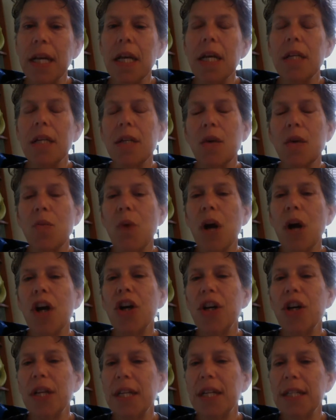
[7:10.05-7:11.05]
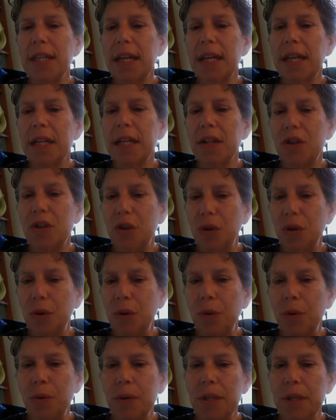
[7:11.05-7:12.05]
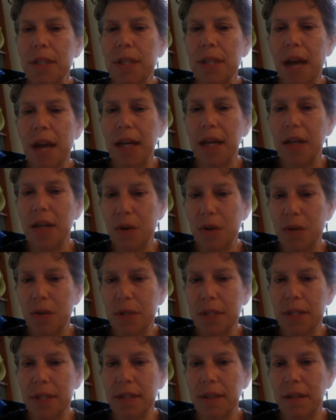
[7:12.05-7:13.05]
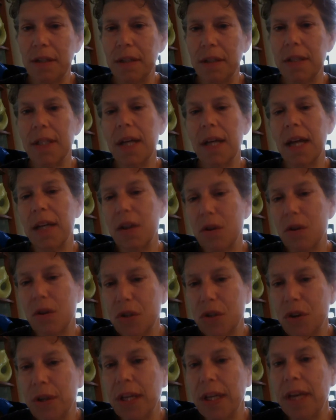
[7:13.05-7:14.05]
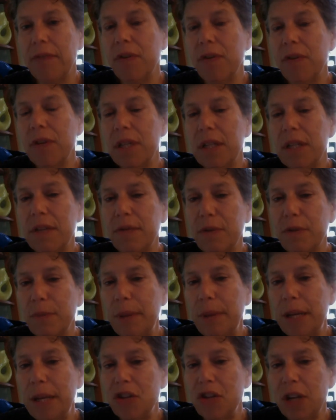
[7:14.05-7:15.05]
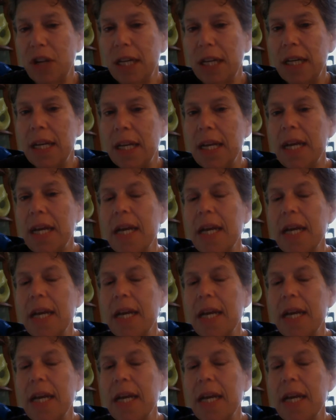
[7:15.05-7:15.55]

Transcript: So what good is it to diagnose her and give her this information